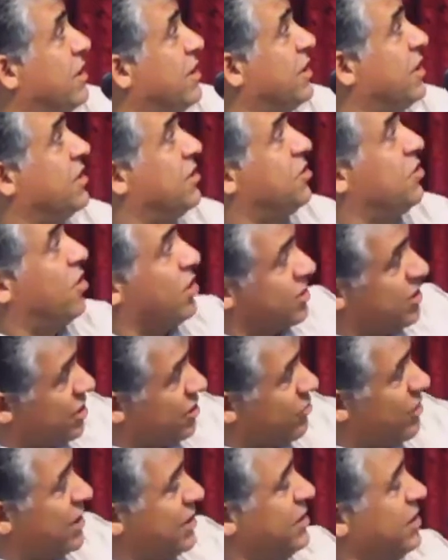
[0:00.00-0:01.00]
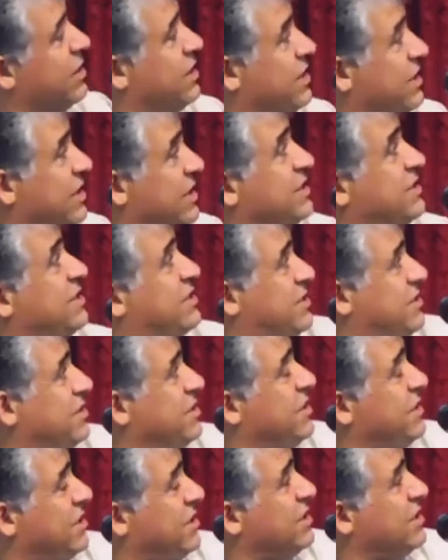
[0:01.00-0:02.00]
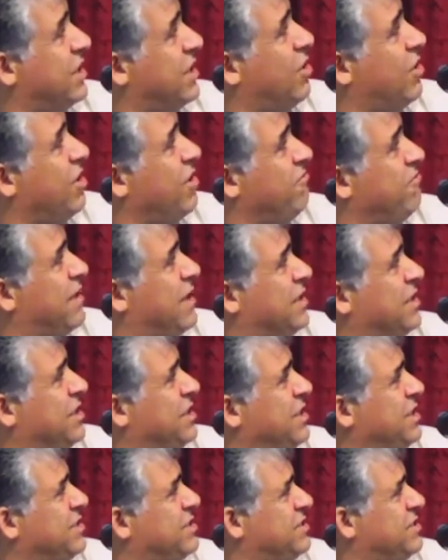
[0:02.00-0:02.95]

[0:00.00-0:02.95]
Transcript: The other one, he is, he is alive, but he is,